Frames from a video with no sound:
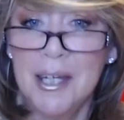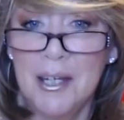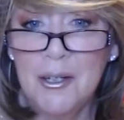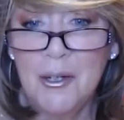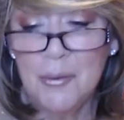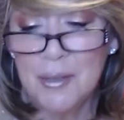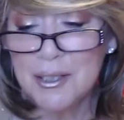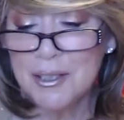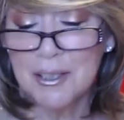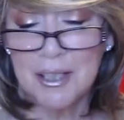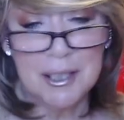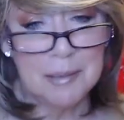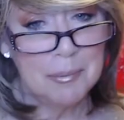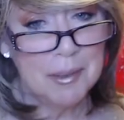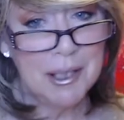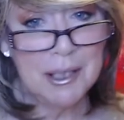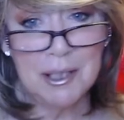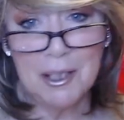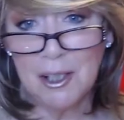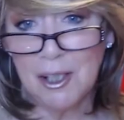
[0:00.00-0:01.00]
I know it's going to
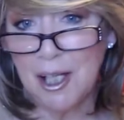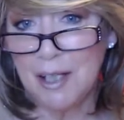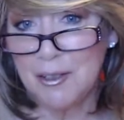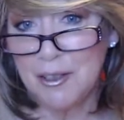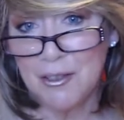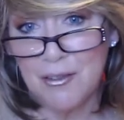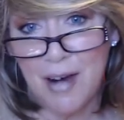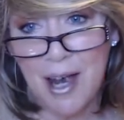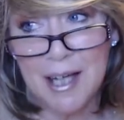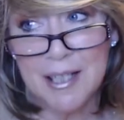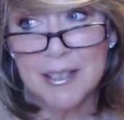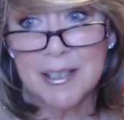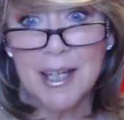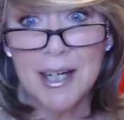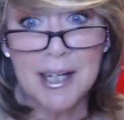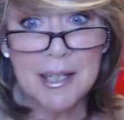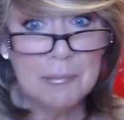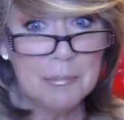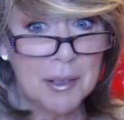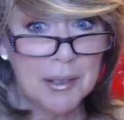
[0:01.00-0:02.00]
be a little on the dry
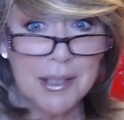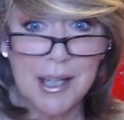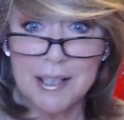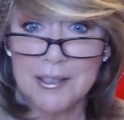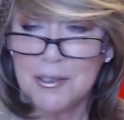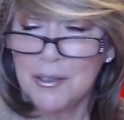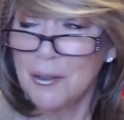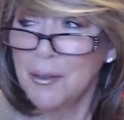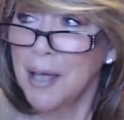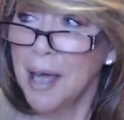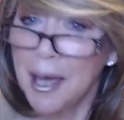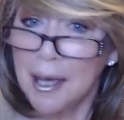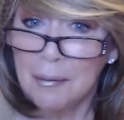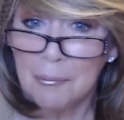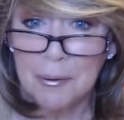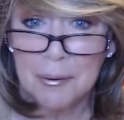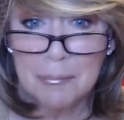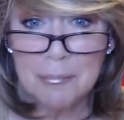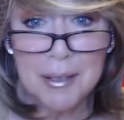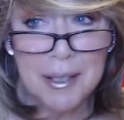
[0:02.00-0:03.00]
side, but that's okay
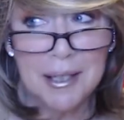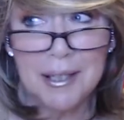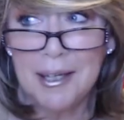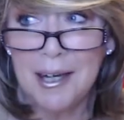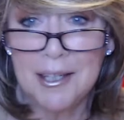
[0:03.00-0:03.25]
with me.